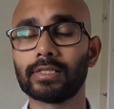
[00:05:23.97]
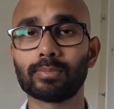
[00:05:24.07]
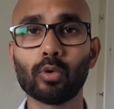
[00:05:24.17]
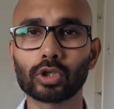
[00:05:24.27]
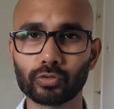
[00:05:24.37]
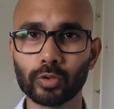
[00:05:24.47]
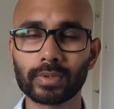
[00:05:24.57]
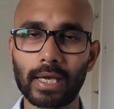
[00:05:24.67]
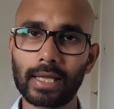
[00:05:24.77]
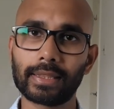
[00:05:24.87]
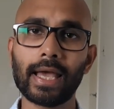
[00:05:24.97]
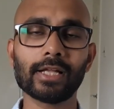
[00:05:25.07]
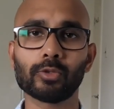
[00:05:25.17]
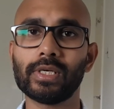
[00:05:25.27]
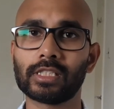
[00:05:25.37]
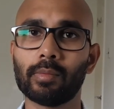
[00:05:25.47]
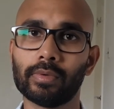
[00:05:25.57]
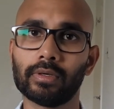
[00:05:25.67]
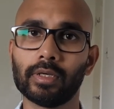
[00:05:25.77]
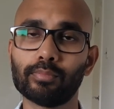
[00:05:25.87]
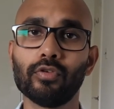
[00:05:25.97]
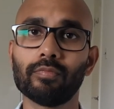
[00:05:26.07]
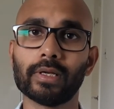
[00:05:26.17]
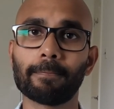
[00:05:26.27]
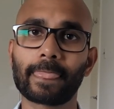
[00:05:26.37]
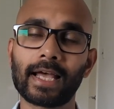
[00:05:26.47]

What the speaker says: smaller groups, there had to be some improvement.